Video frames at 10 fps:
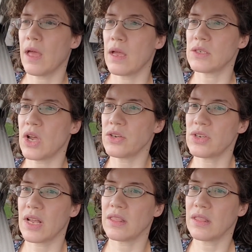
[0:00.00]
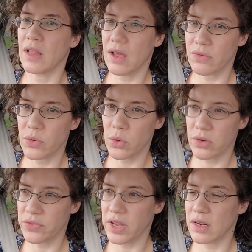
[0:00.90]
Josh and I love
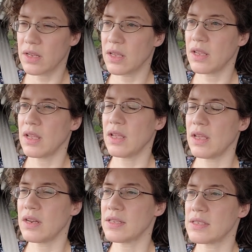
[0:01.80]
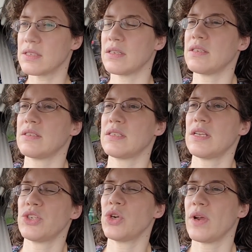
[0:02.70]
Horrified. It is
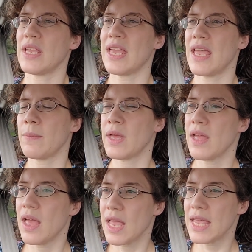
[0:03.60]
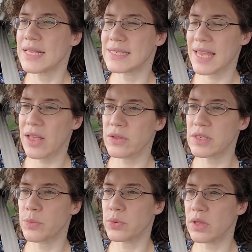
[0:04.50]
such a great game. It
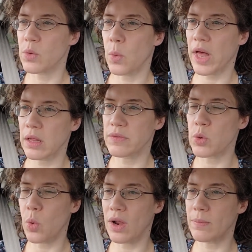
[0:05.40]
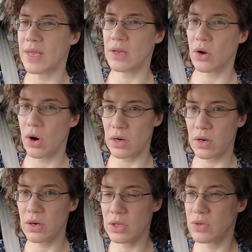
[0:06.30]
scales up really well. If you want to make it
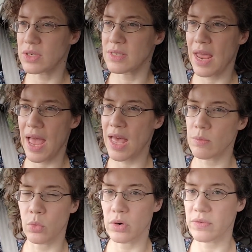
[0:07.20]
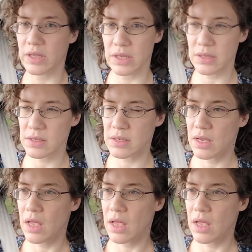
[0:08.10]
harder, you just add more villains.